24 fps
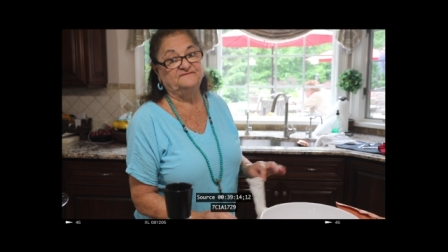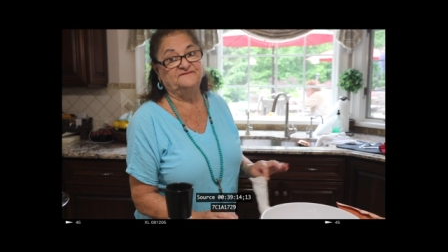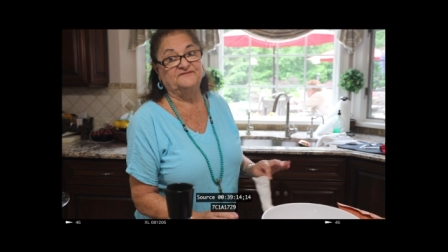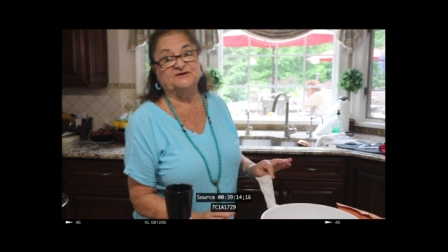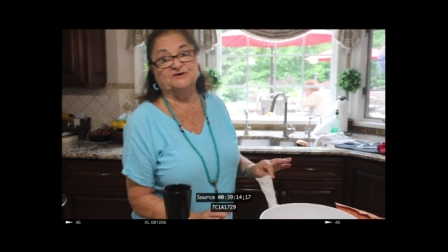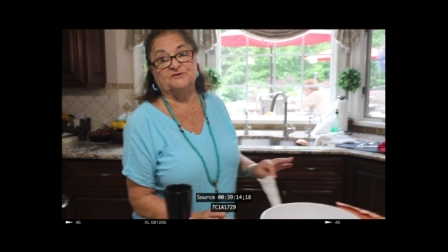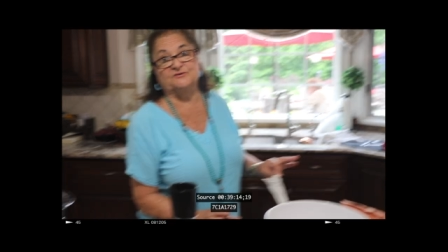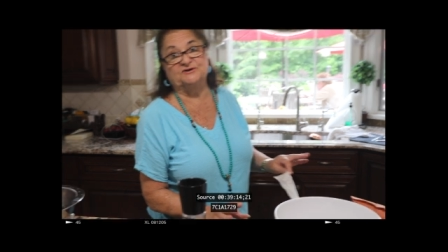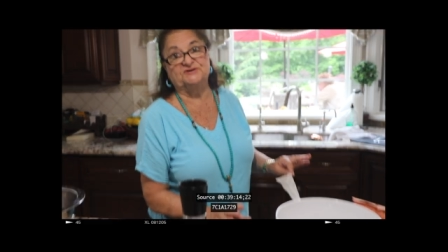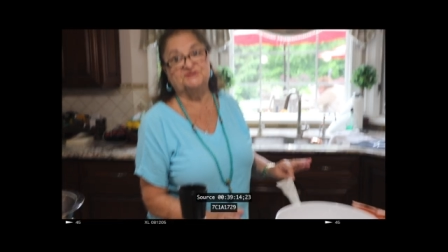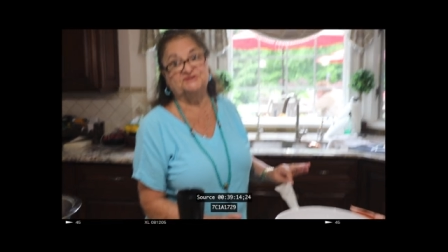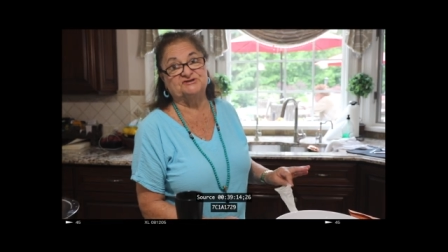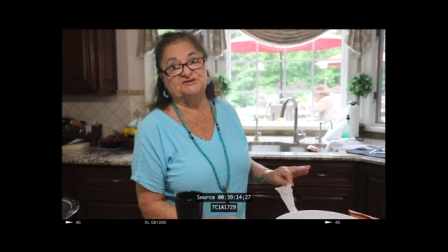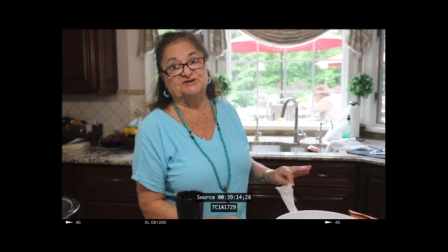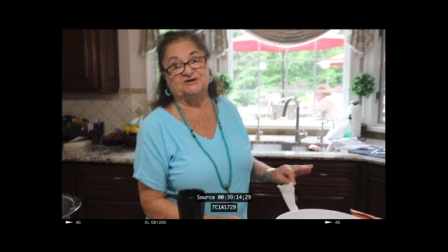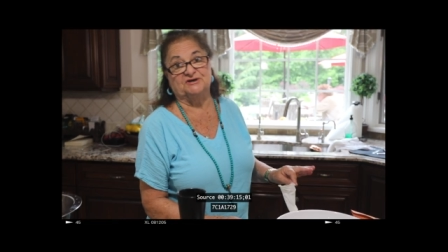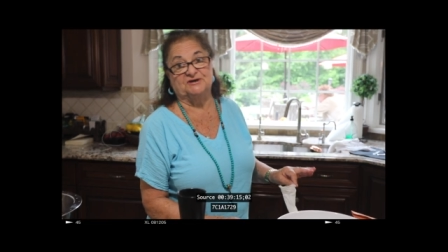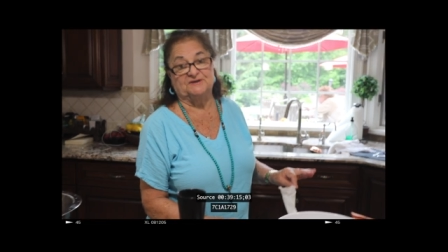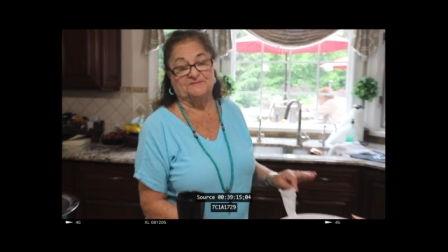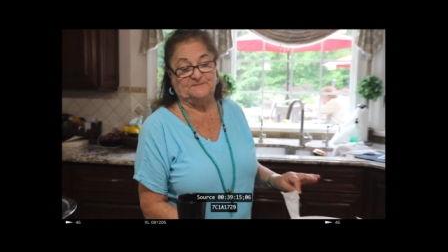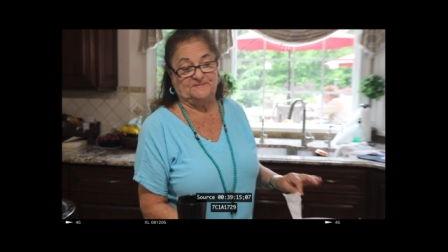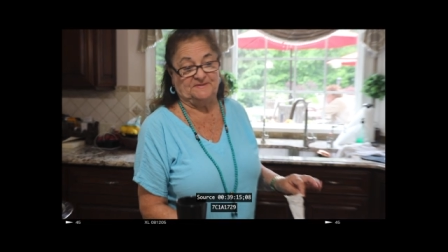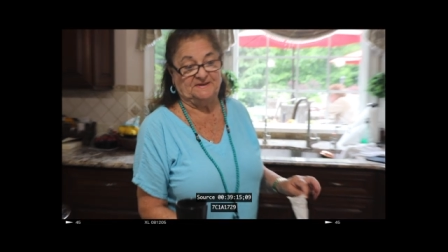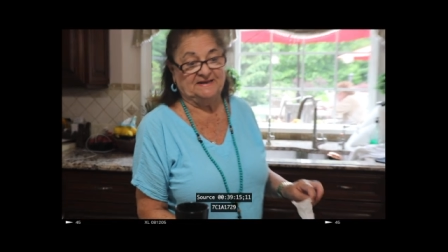very
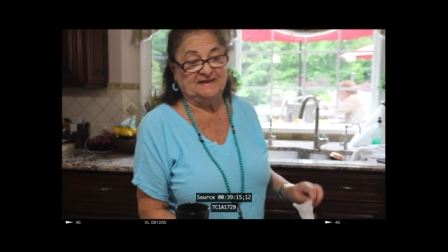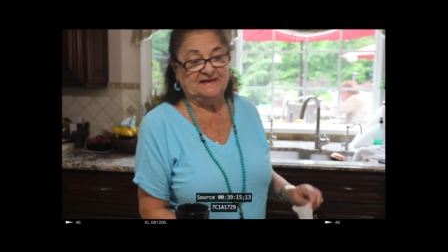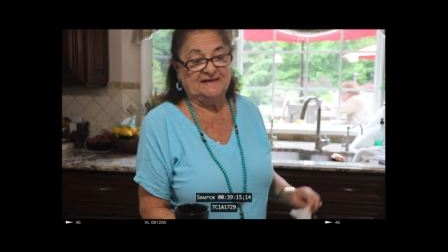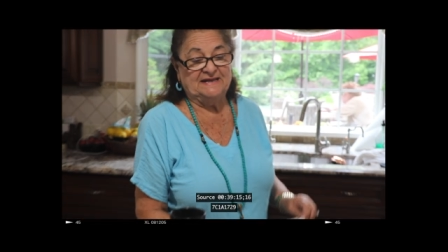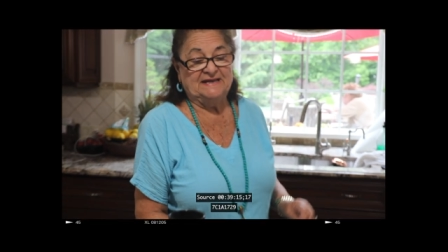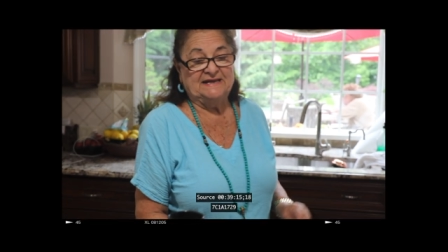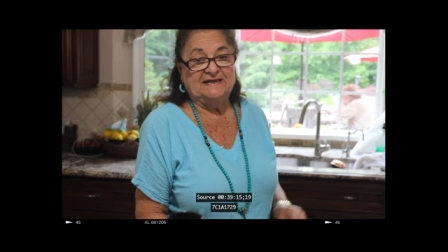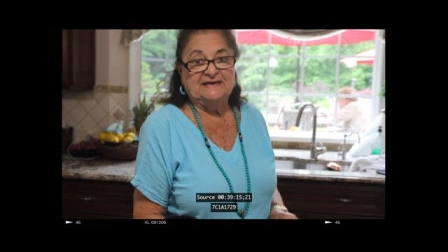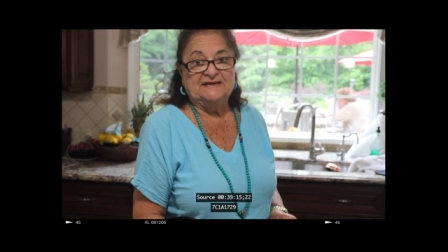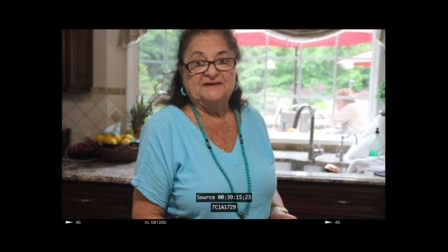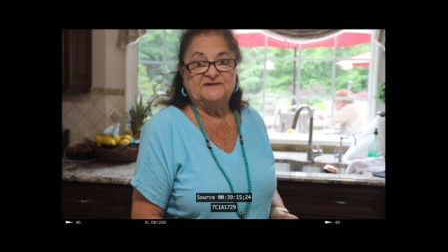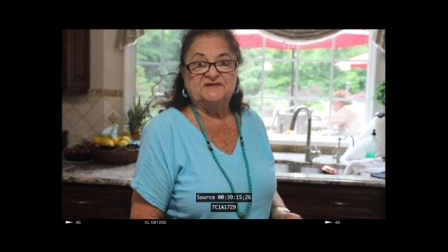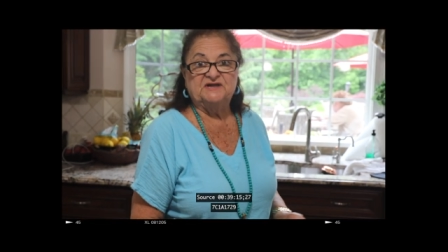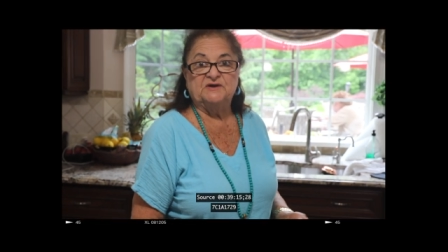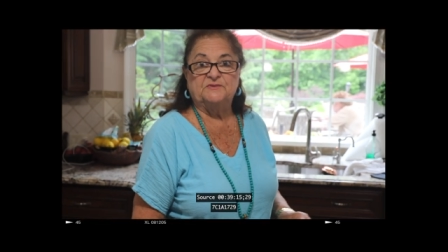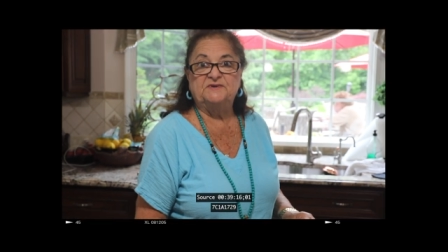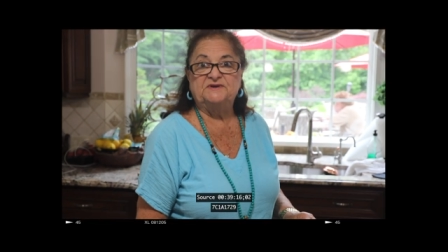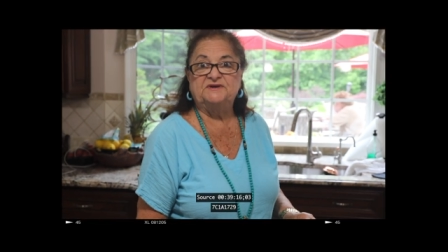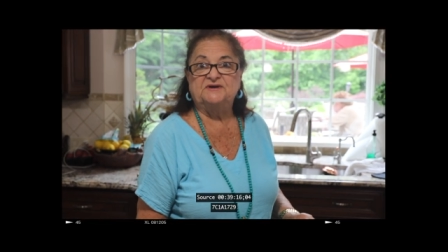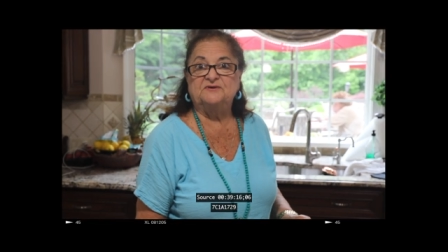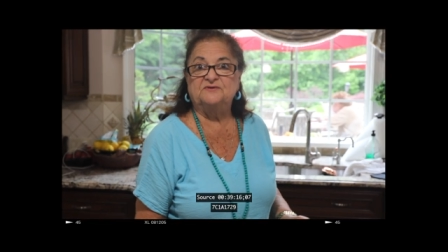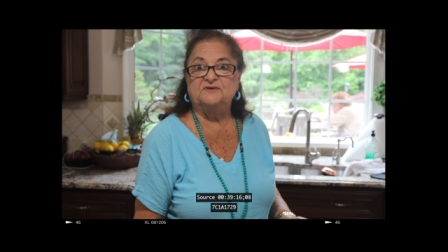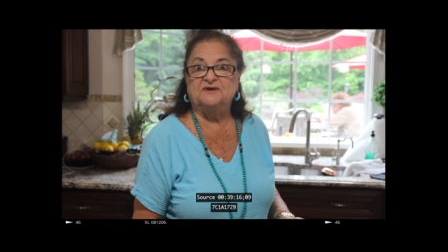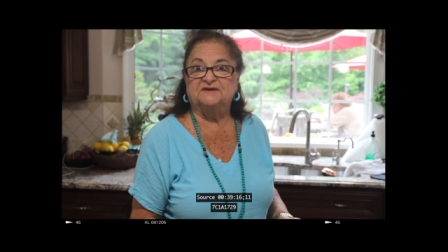sharp. There were
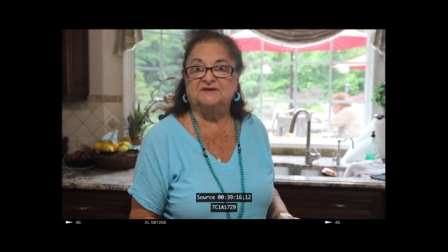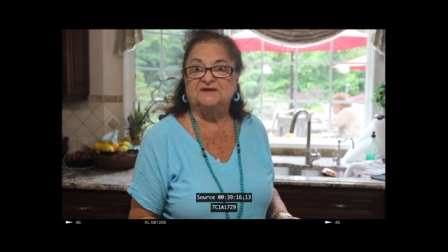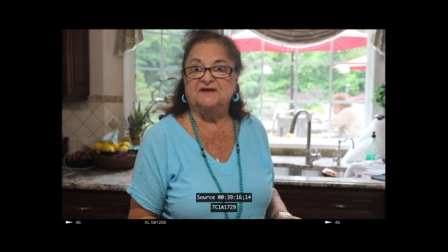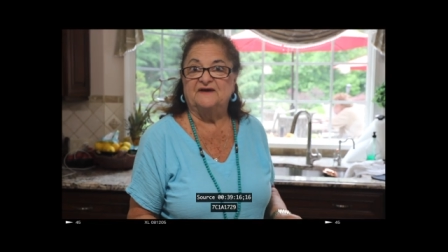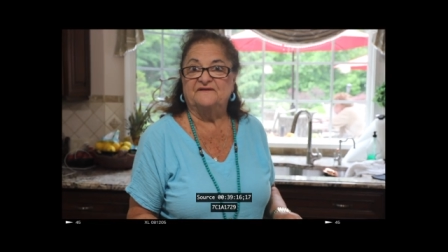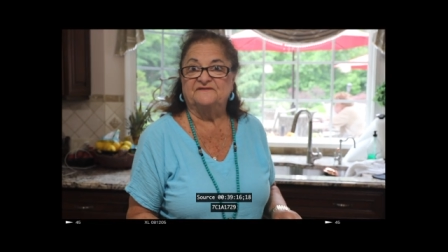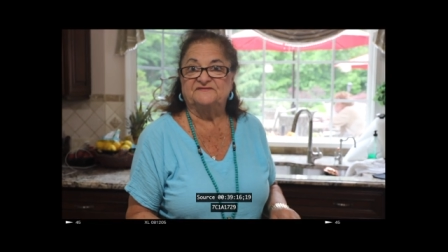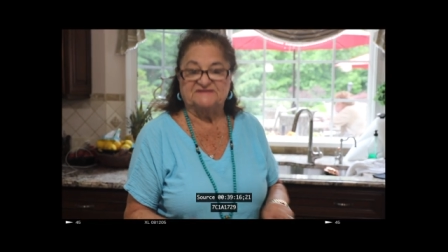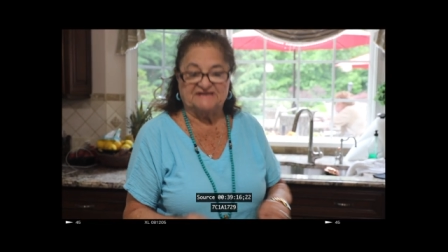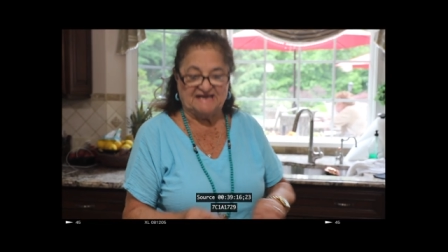no gloves.